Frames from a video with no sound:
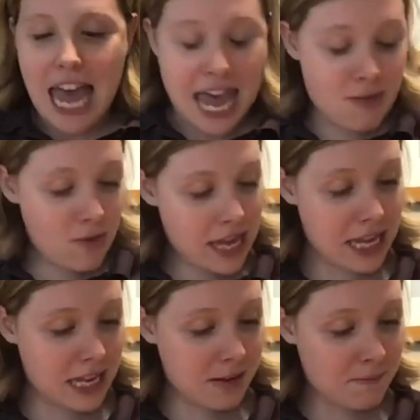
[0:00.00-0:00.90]
And
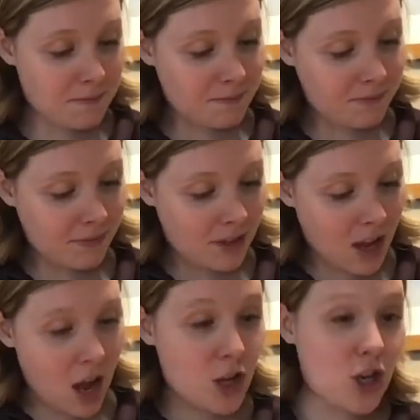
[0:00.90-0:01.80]
then
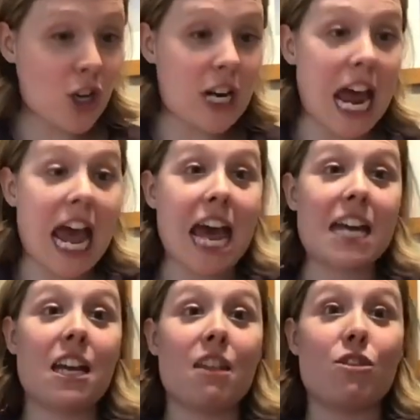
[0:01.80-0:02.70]
you're gonna
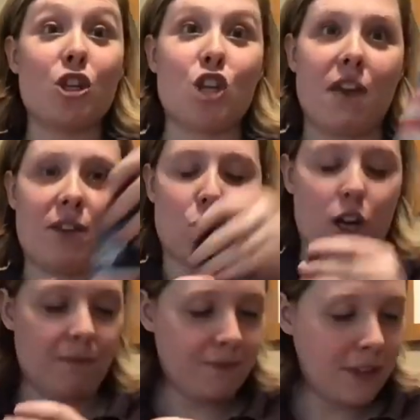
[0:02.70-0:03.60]
add the shaving
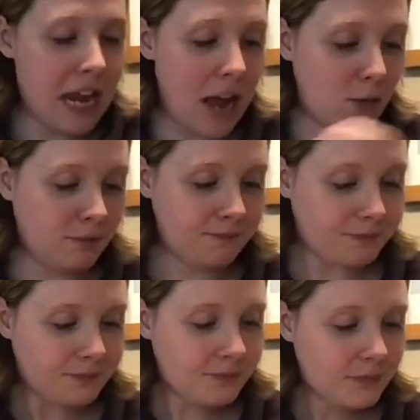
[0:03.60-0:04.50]
cream. Now,
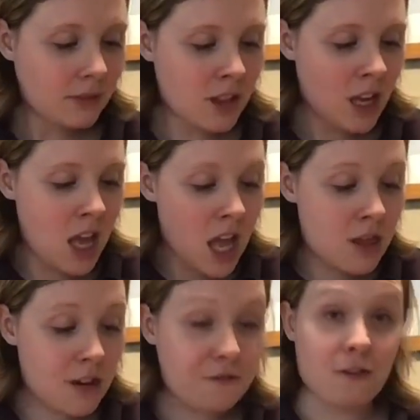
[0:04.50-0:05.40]

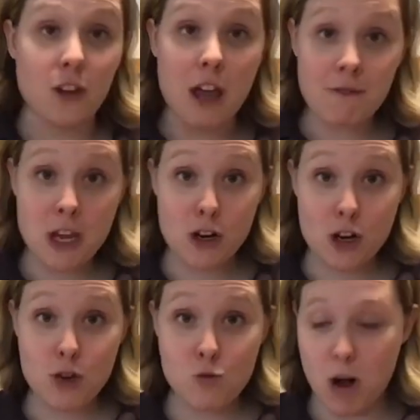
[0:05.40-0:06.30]
the
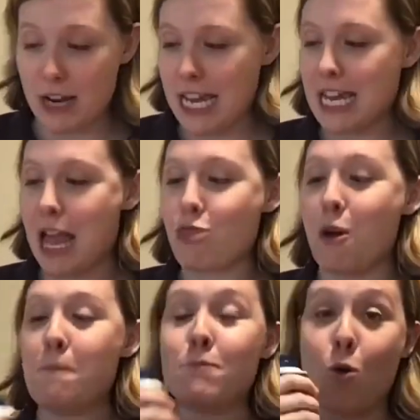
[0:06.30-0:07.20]
fluffier you want it,
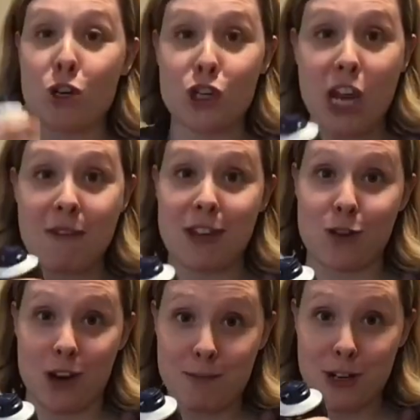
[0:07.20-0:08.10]
the more shaving
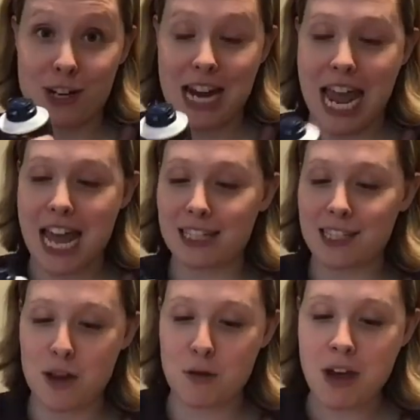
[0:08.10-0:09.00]
cream you're gonna add.
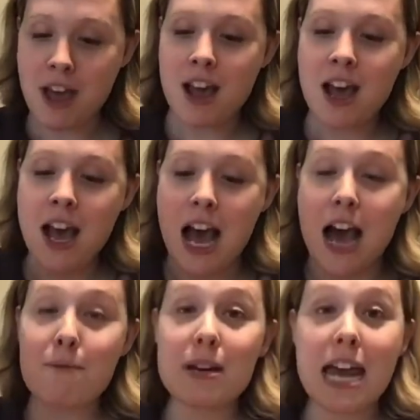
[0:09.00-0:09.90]
So
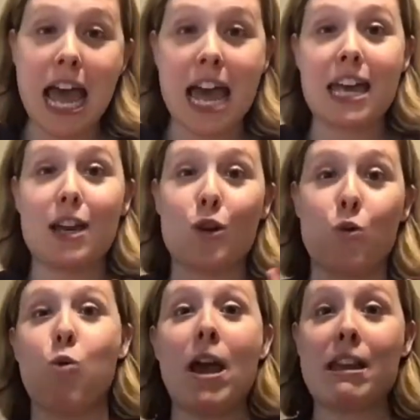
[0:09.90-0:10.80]
I'm gonna add
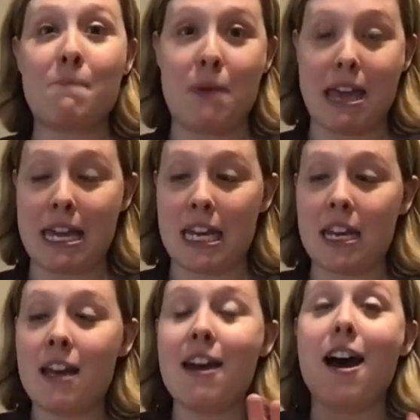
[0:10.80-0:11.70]
quite a bit
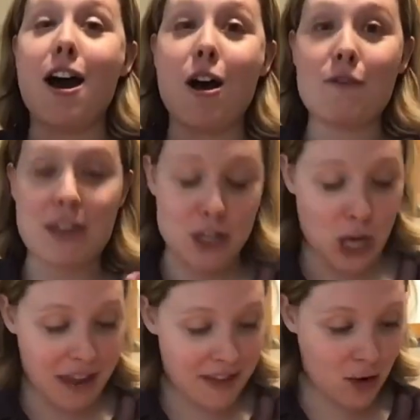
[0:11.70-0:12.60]
of the
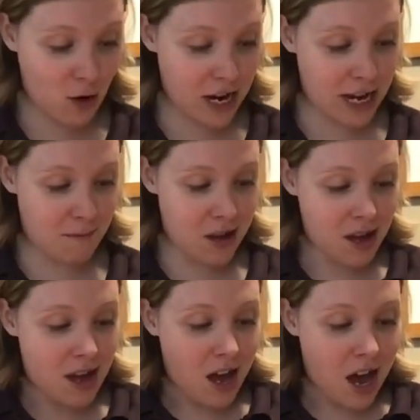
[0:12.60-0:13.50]
shaving cream
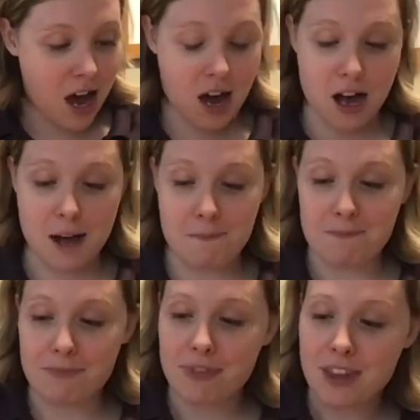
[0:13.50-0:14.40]

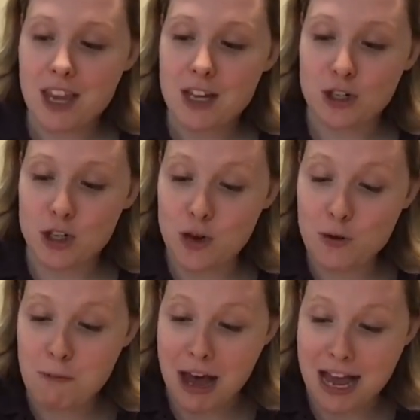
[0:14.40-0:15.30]

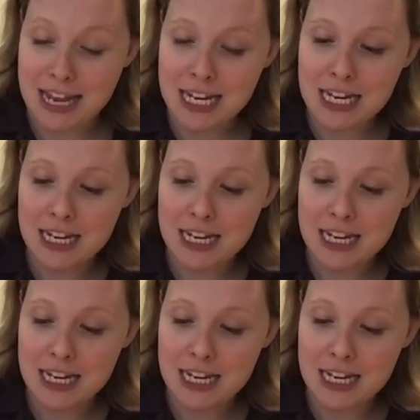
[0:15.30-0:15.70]
to mine.